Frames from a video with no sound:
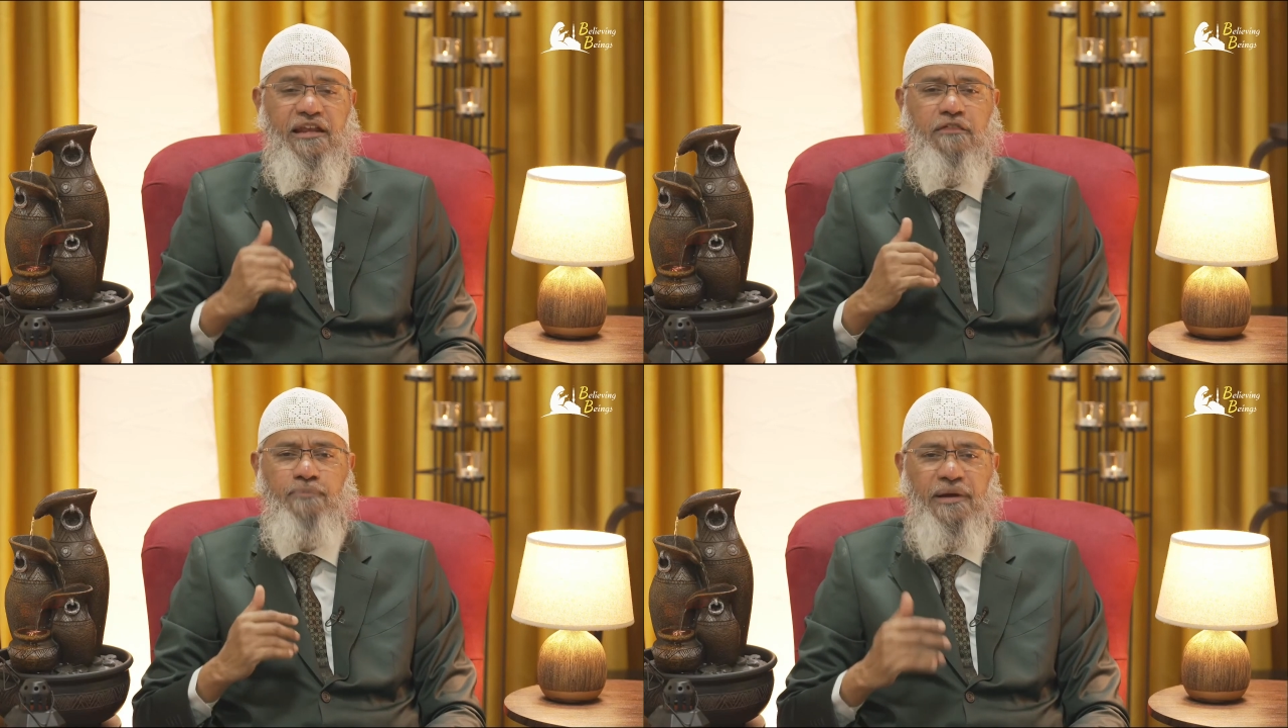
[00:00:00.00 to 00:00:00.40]

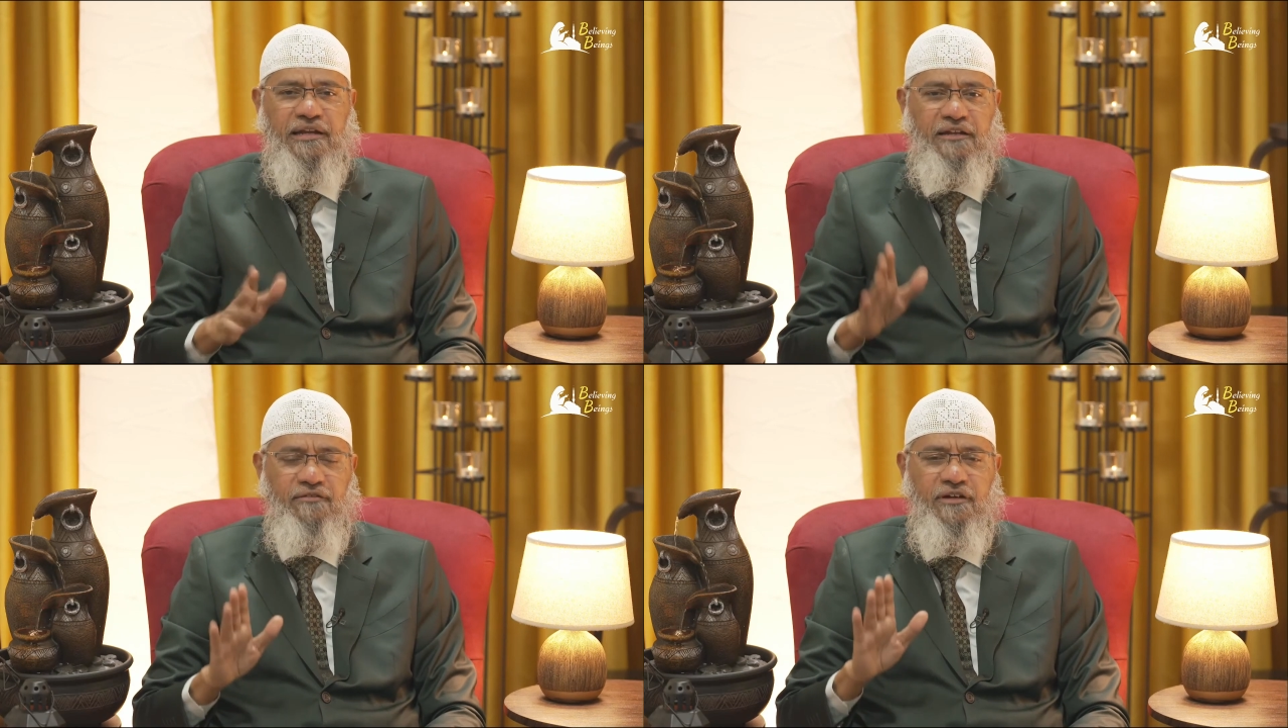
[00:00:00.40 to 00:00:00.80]

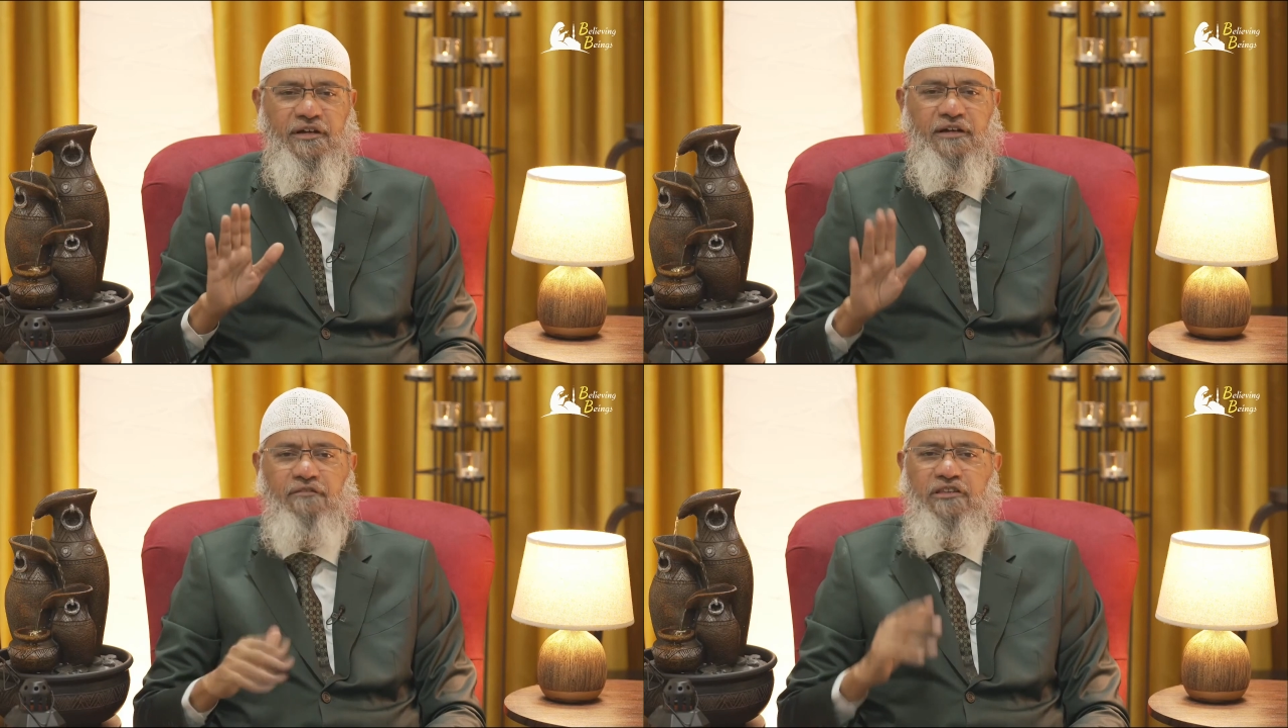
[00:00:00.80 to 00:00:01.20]
irrespective
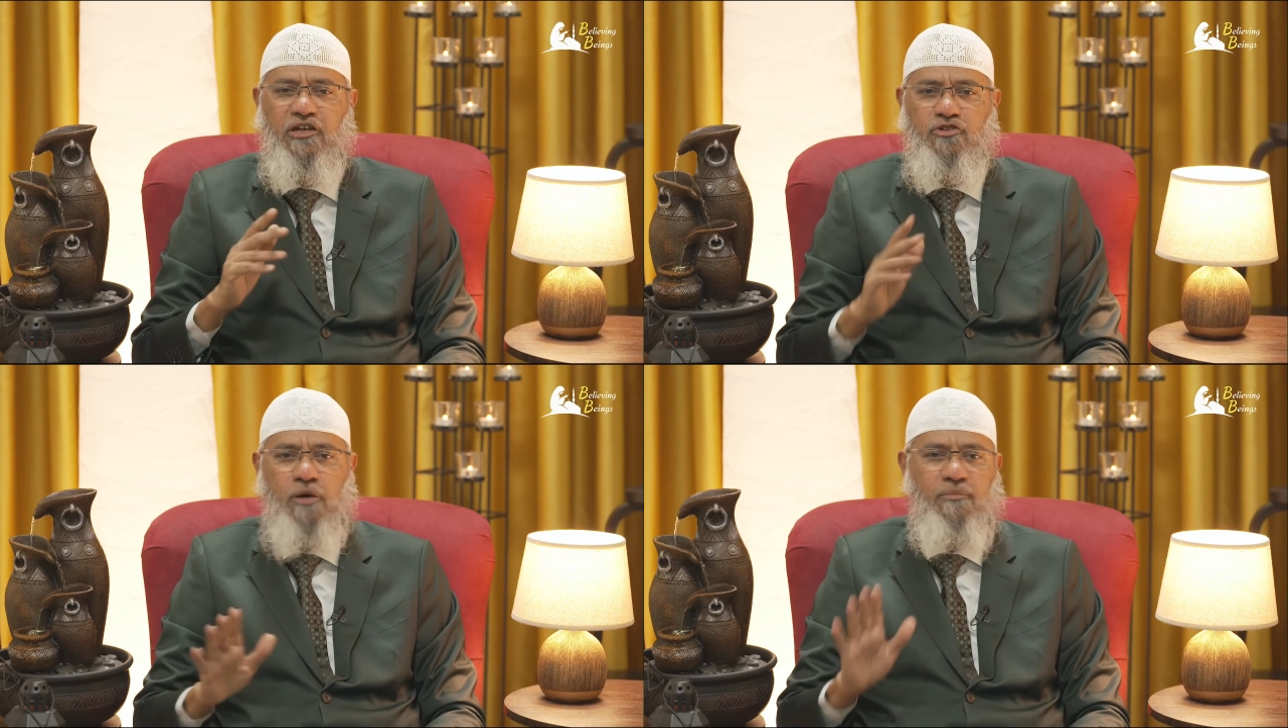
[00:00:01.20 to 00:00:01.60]

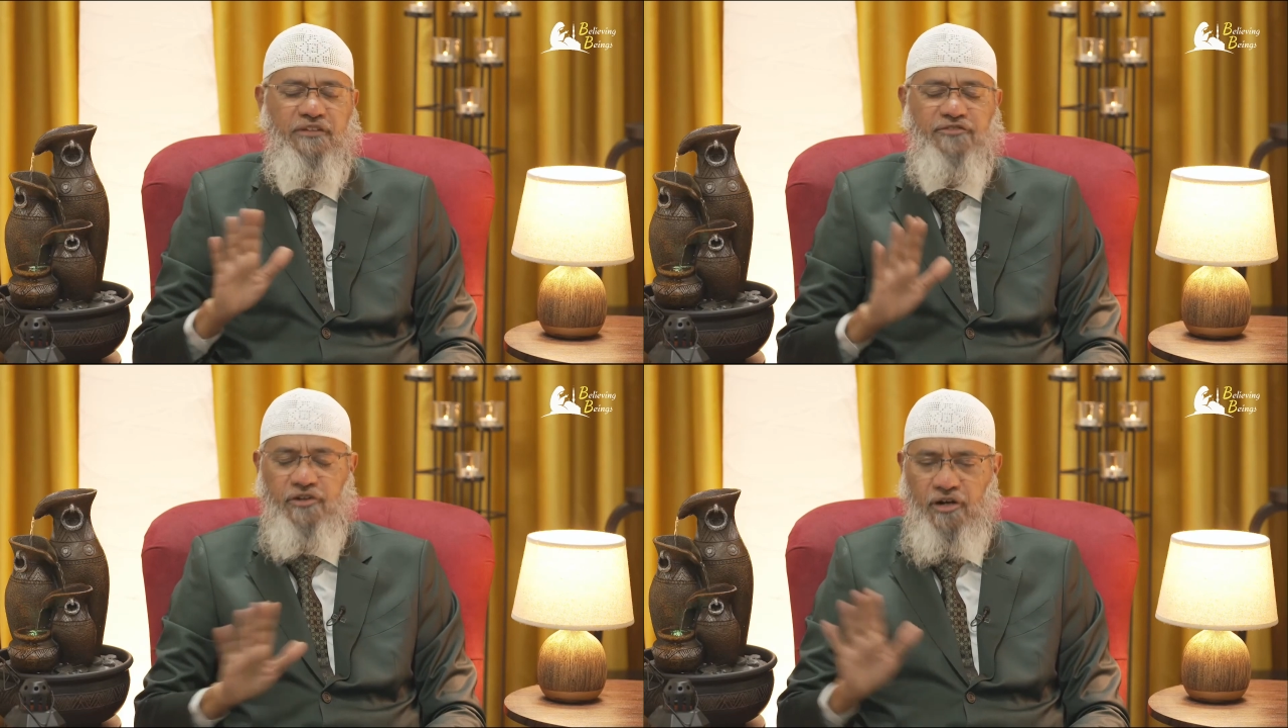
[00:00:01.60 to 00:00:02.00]
whether you're
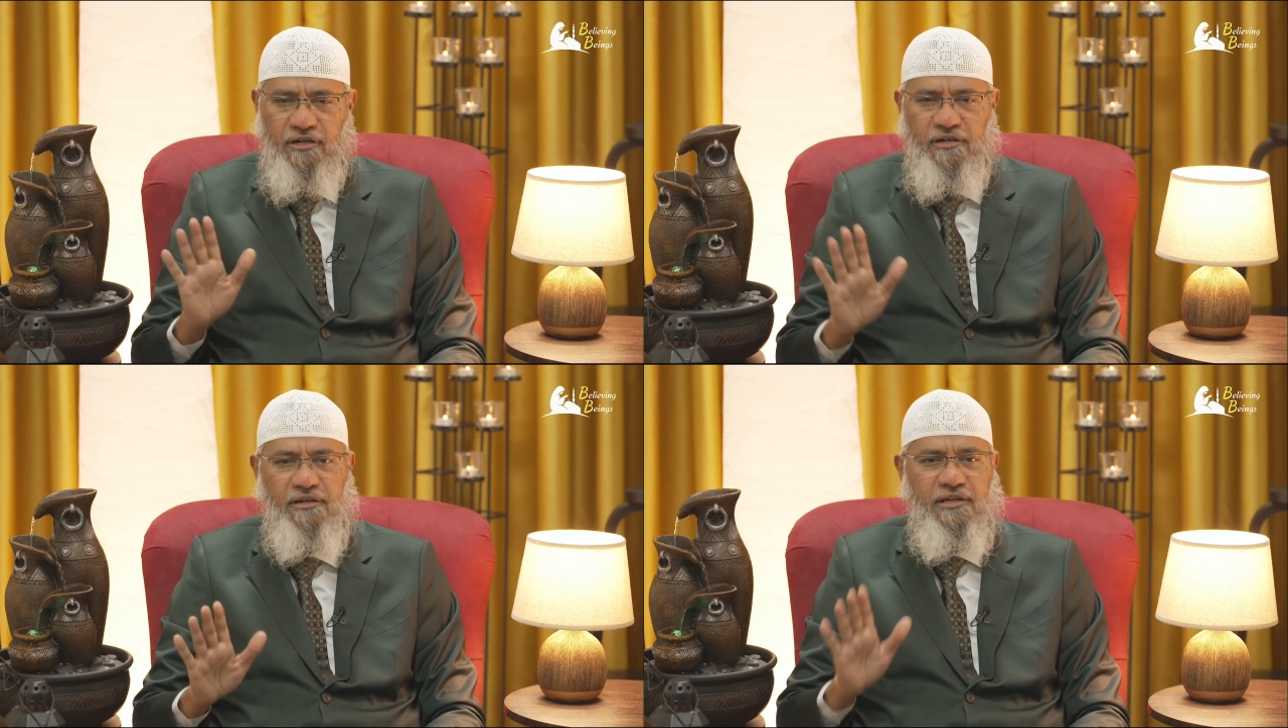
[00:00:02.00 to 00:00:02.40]
jobless or not.